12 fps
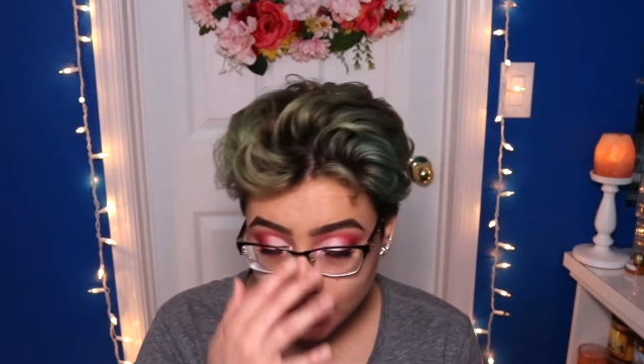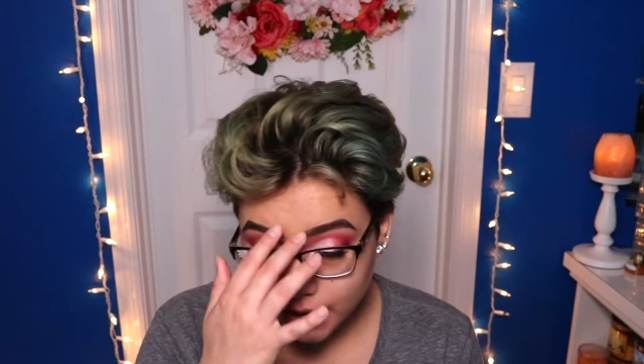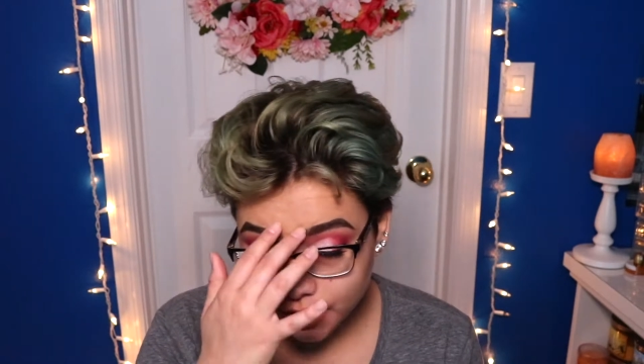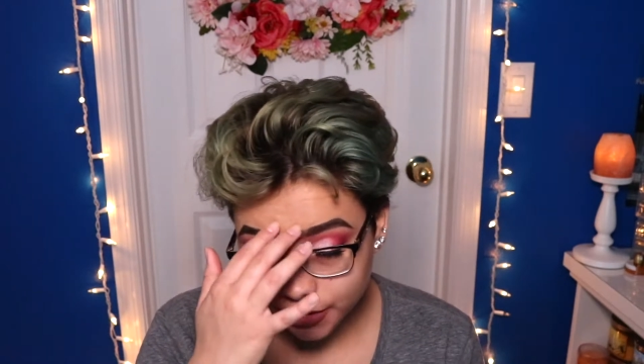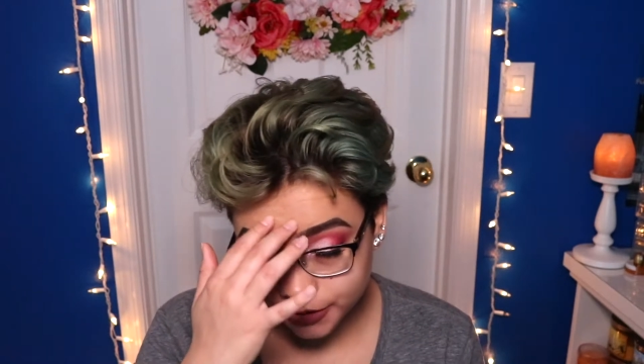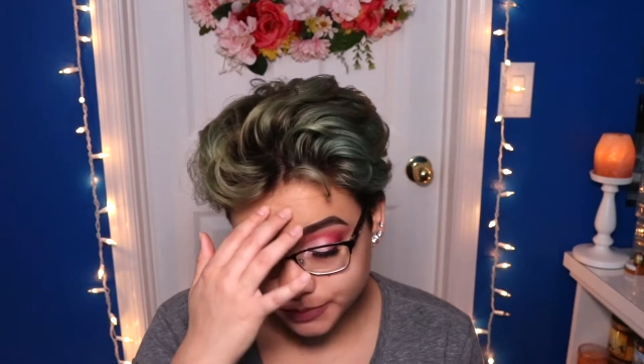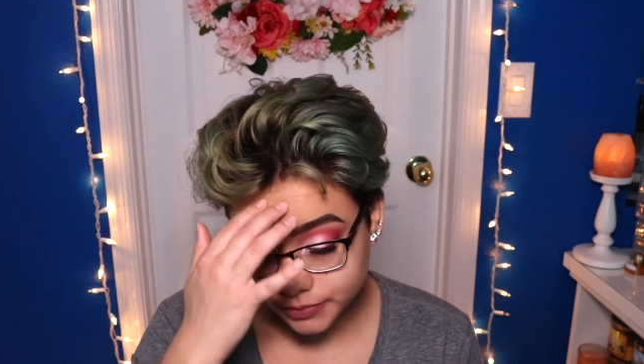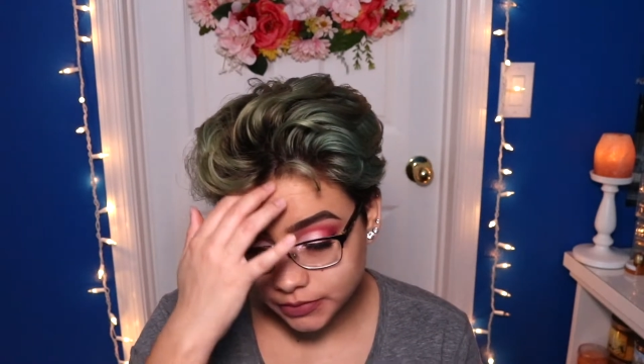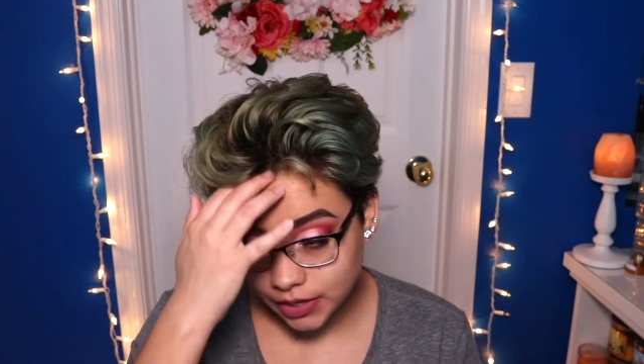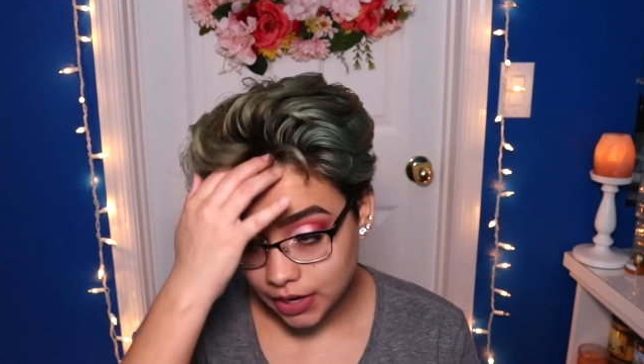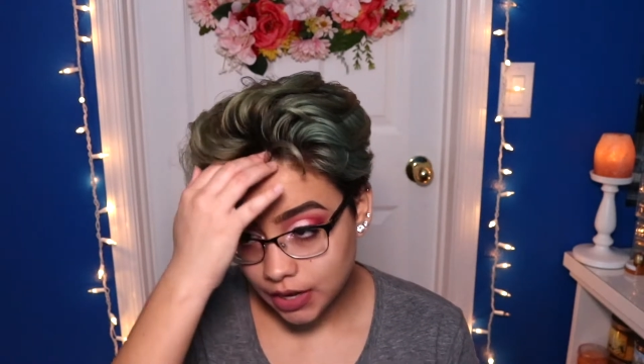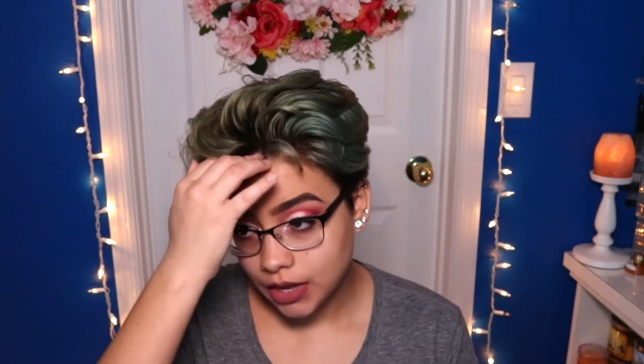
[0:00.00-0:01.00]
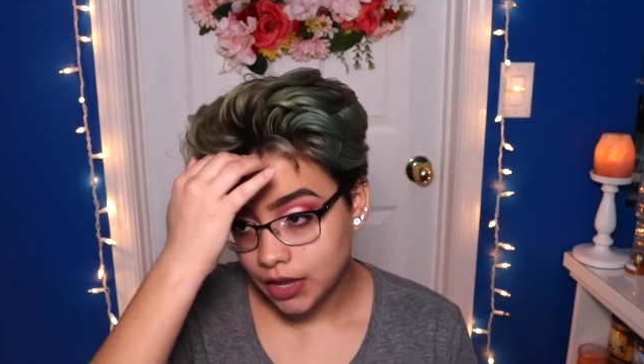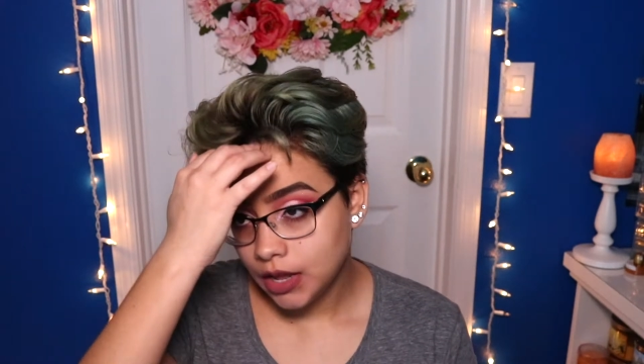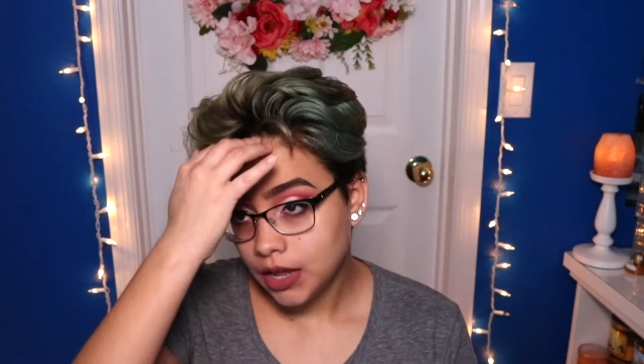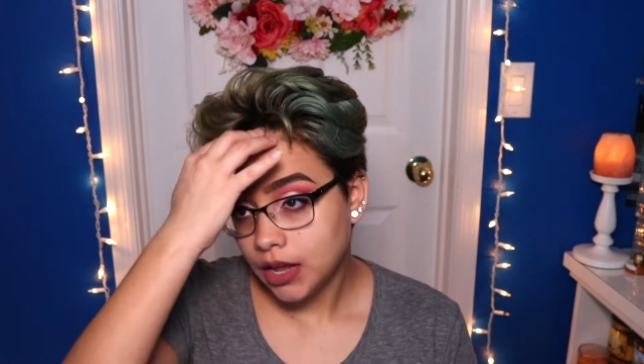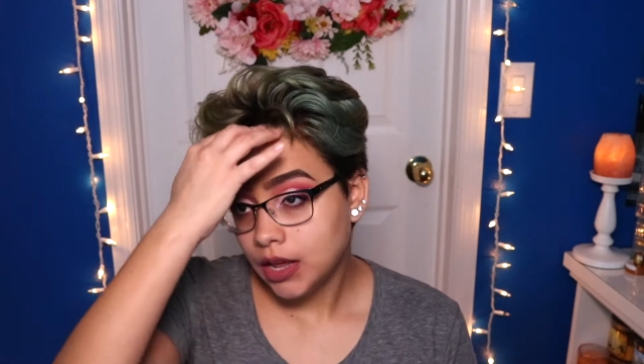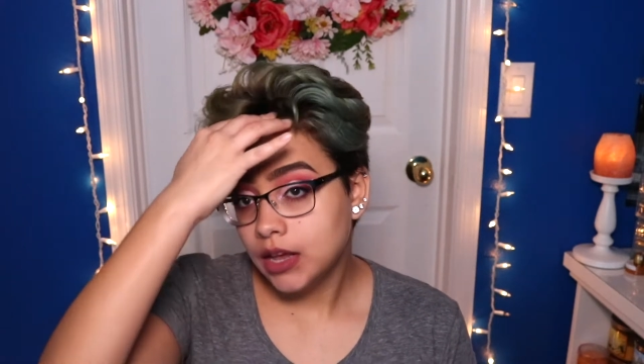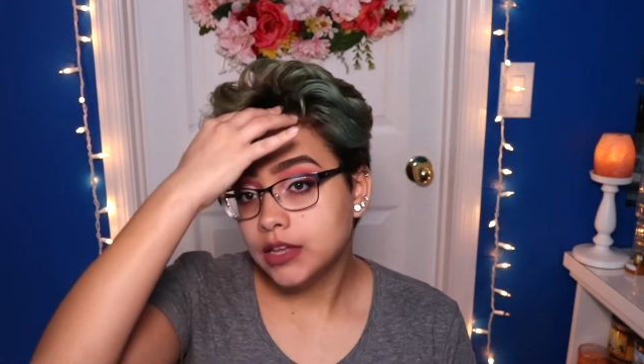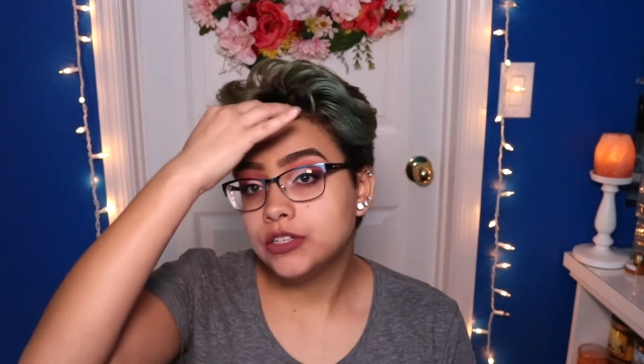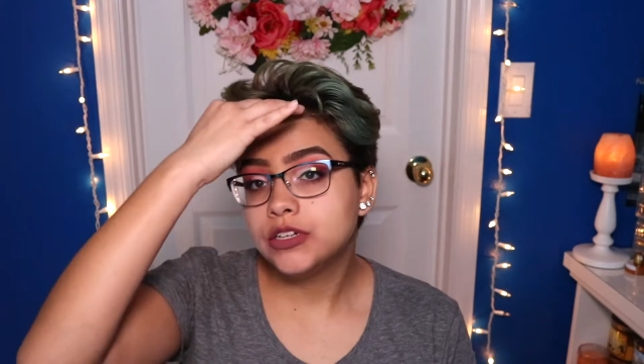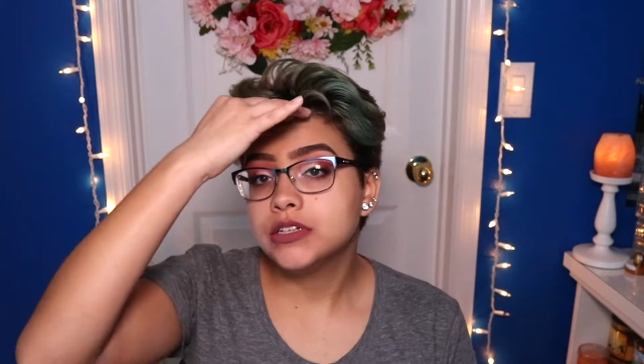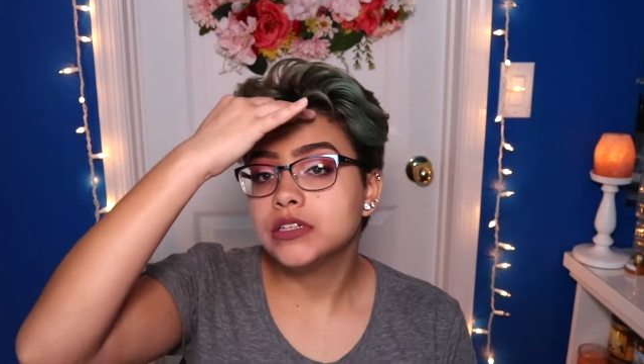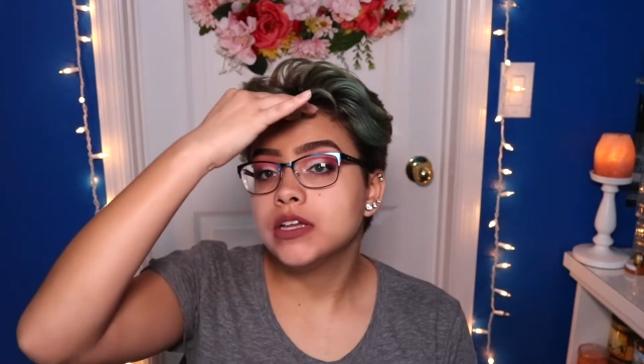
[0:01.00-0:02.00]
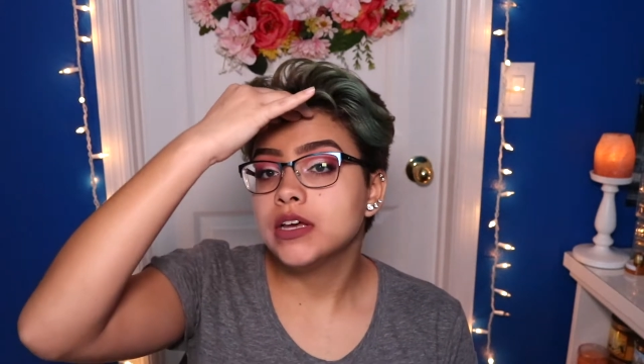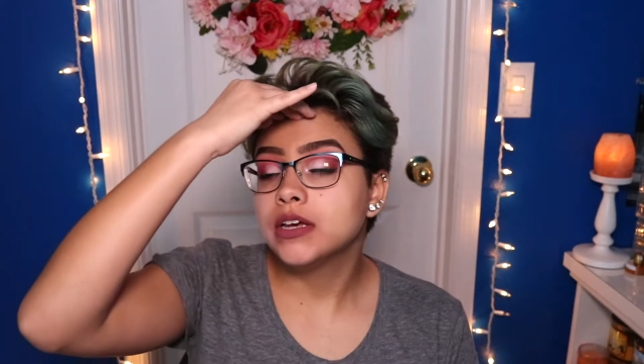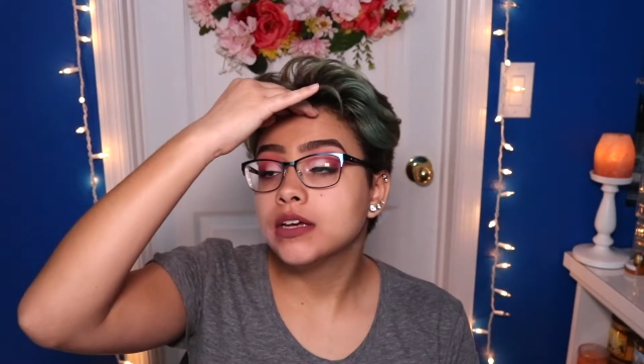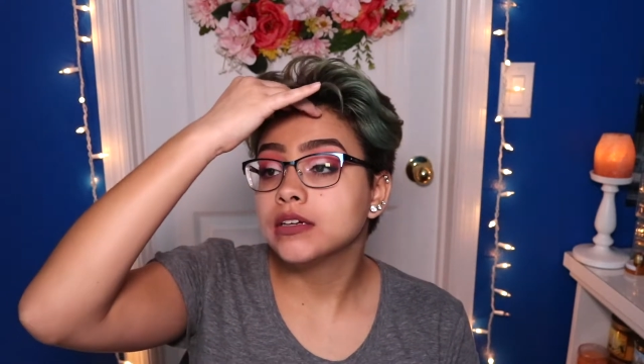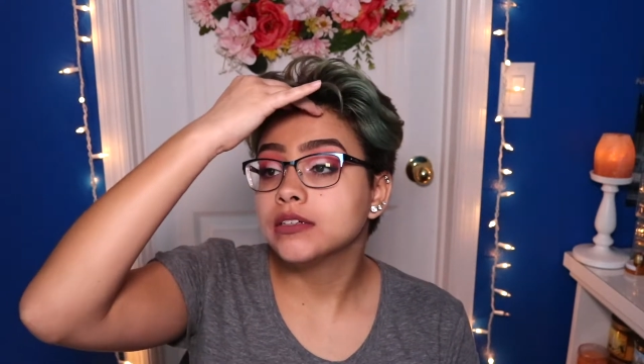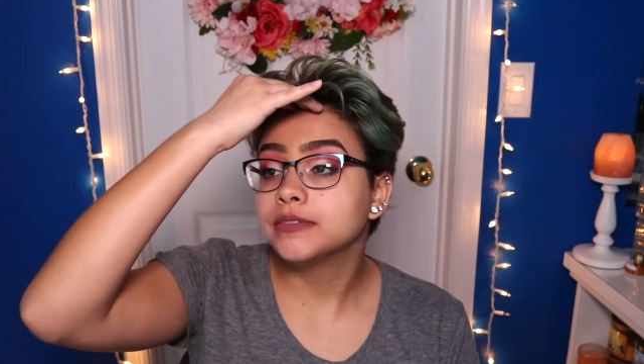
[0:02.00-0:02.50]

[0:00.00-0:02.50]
I don't know. It's just like,